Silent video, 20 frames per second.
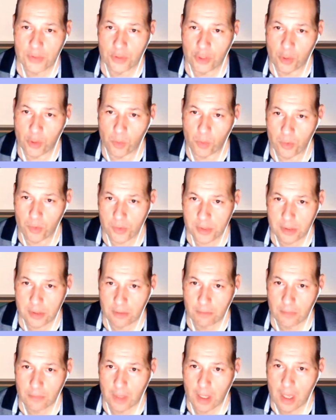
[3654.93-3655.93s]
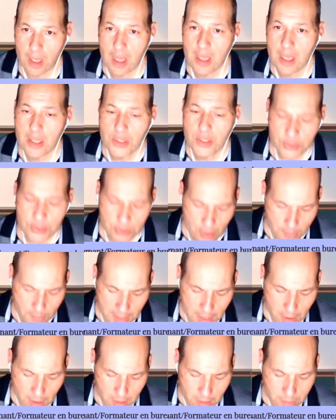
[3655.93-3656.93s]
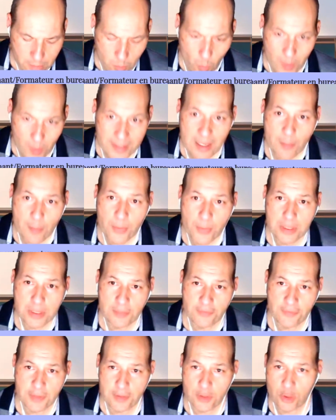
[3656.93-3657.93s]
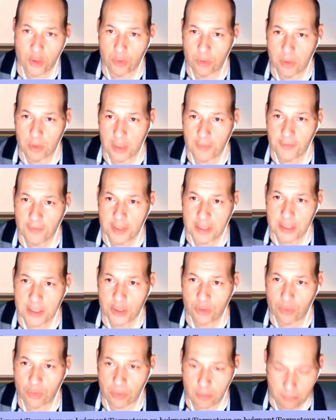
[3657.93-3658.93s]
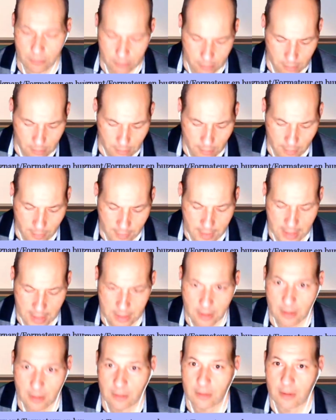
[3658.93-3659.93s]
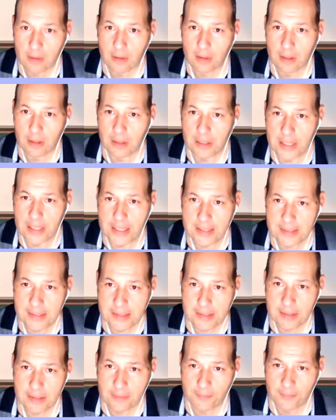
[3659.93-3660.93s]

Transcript: euros, semicolon, what happened if it true? If it is true, then less